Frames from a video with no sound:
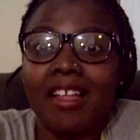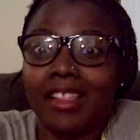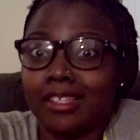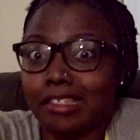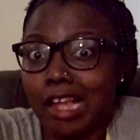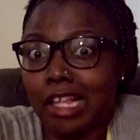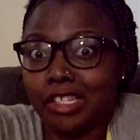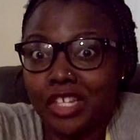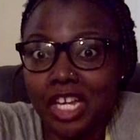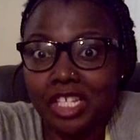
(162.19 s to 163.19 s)
That's not a
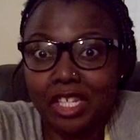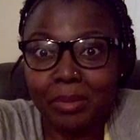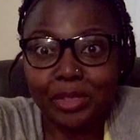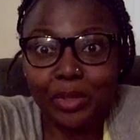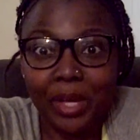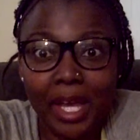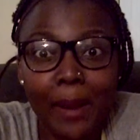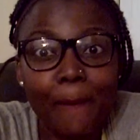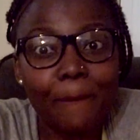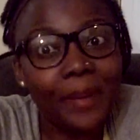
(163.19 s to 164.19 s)
change I'm
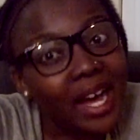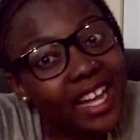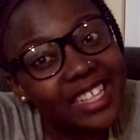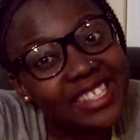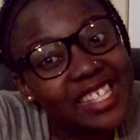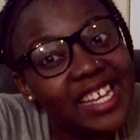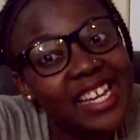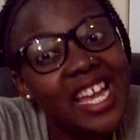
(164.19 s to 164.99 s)
enjoying. But